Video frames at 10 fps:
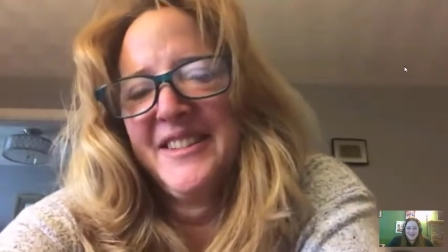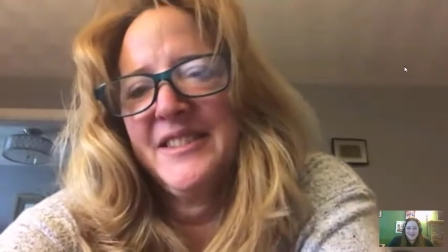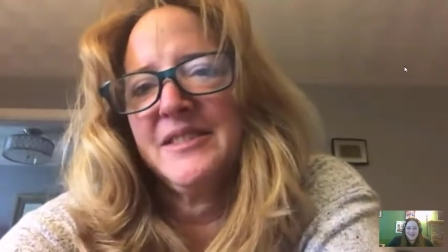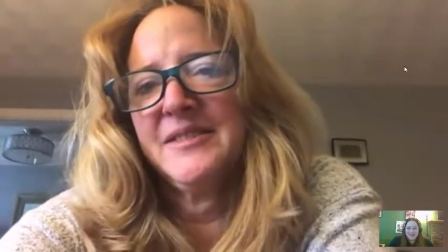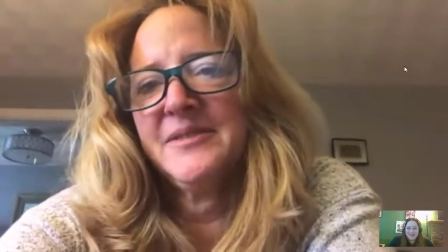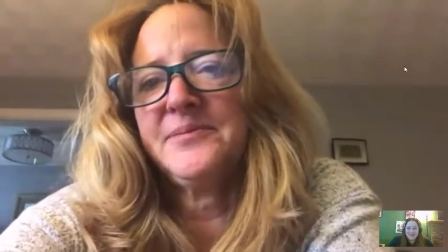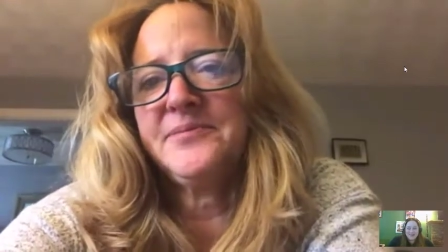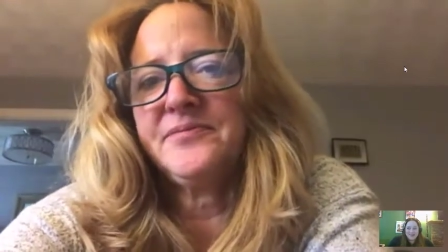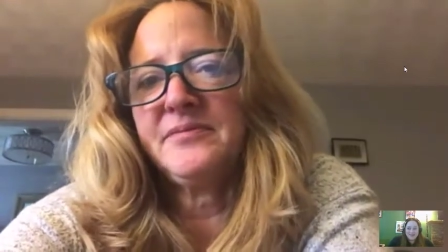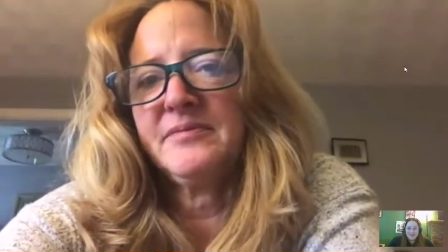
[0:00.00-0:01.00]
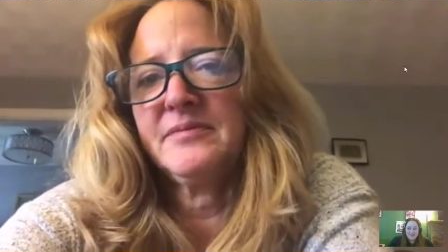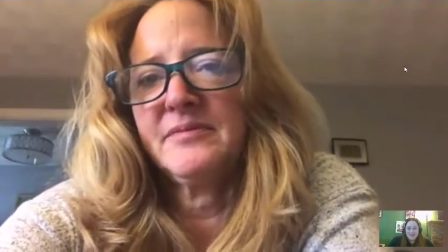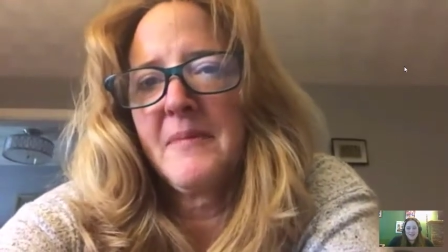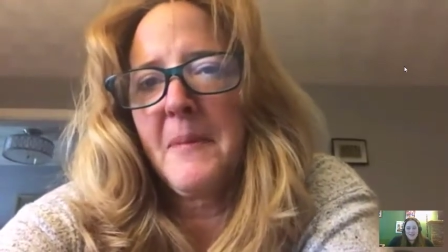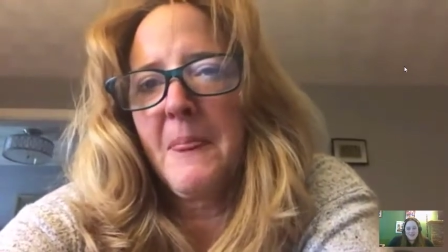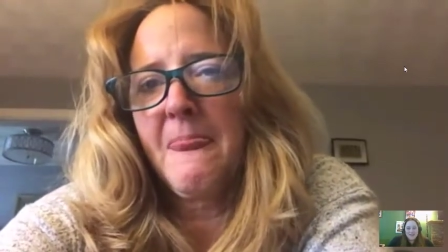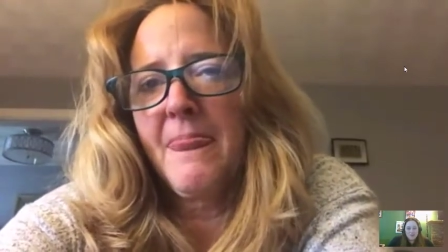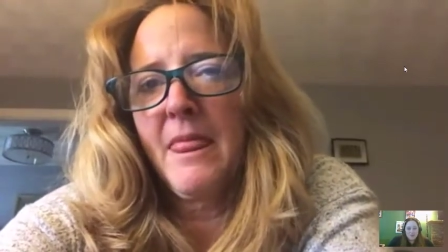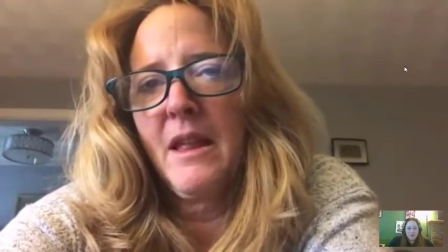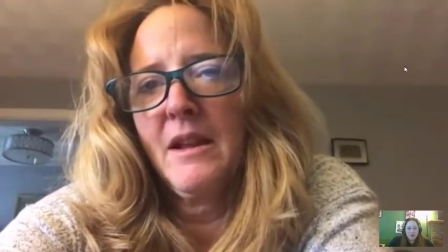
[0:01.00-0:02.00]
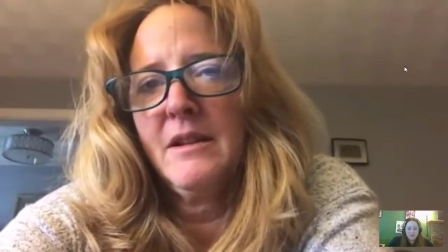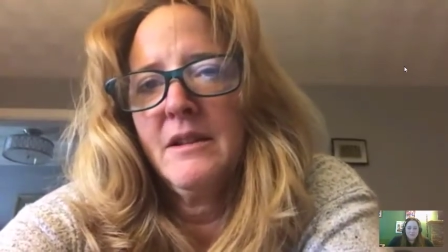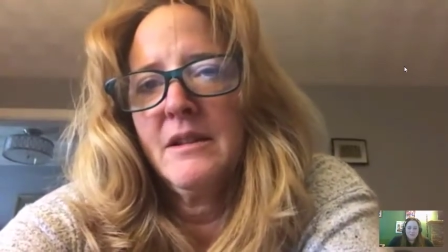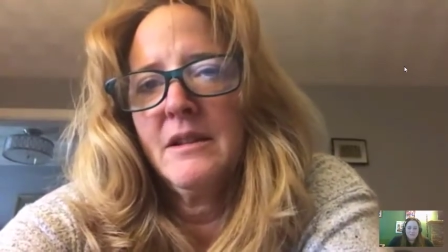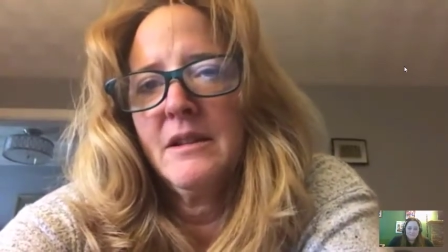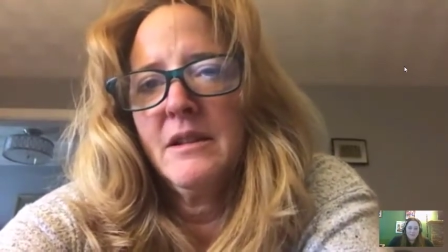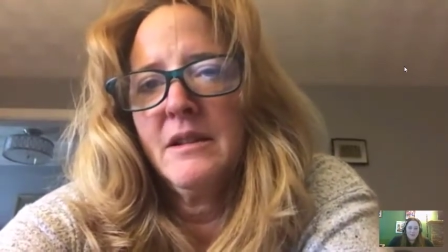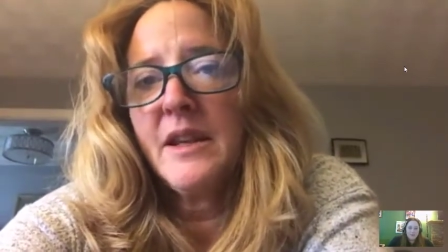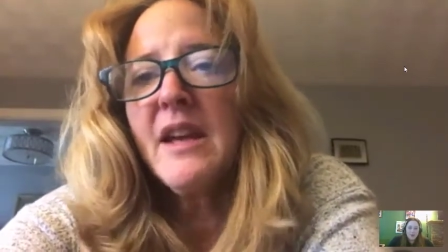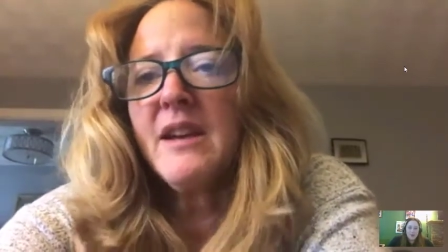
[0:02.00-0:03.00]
and yeah, you need a break. But